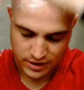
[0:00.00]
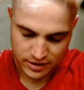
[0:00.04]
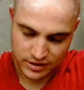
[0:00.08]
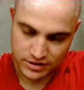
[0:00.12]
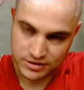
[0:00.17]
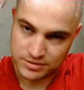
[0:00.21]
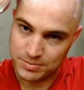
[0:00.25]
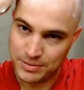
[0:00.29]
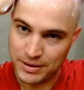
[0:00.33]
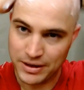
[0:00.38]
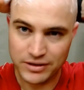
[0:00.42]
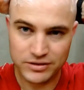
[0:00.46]
the
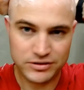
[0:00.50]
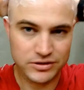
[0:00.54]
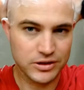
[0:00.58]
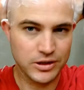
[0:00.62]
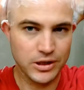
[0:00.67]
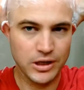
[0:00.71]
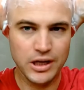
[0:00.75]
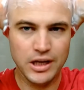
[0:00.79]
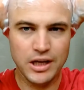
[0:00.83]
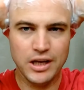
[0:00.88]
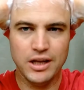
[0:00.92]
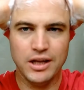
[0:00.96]
smell's
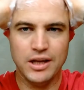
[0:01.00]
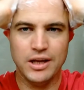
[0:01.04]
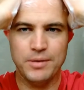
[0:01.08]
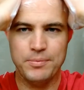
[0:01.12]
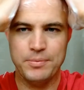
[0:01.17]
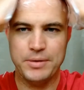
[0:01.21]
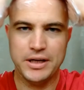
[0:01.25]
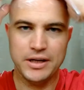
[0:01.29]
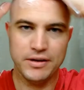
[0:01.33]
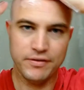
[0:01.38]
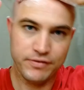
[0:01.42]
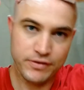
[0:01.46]
good. I
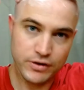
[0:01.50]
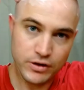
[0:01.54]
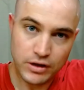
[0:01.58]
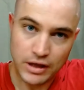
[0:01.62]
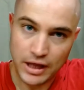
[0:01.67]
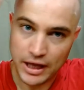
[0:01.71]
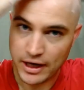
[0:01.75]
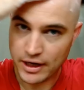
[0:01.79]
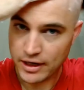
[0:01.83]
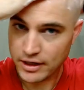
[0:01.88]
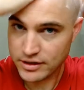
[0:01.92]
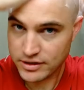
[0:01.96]
mean, if you
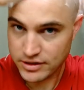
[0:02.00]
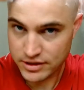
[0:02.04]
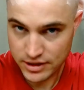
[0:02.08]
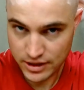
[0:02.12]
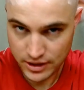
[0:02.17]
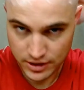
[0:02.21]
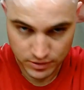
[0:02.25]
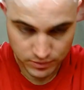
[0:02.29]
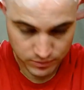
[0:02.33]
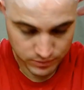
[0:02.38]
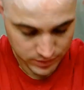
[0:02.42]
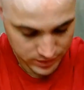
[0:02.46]
like a
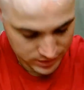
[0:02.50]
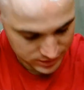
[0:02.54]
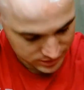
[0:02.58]
cedarwood,